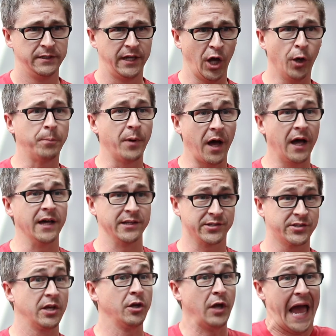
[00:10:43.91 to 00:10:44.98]
Help
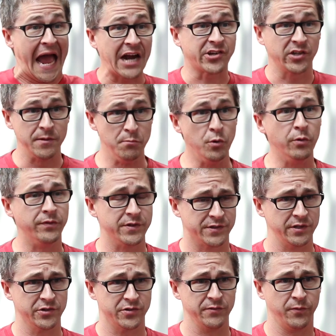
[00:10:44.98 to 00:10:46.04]
us actually move this
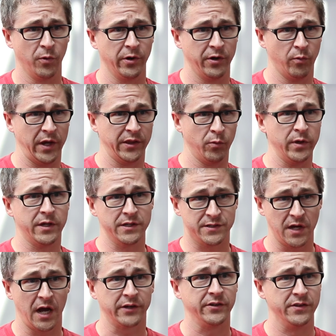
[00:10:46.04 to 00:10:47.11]
industry forward in a way that we can
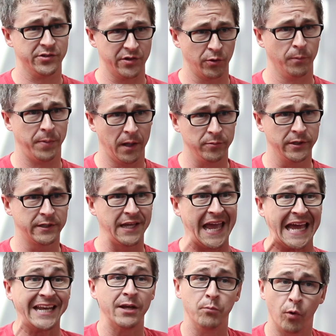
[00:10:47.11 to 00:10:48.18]
talk to the general public
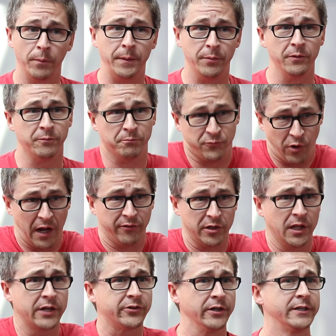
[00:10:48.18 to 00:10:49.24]
and get more people driving
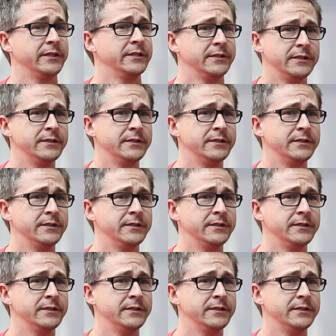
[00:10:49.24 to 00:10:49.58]
electric.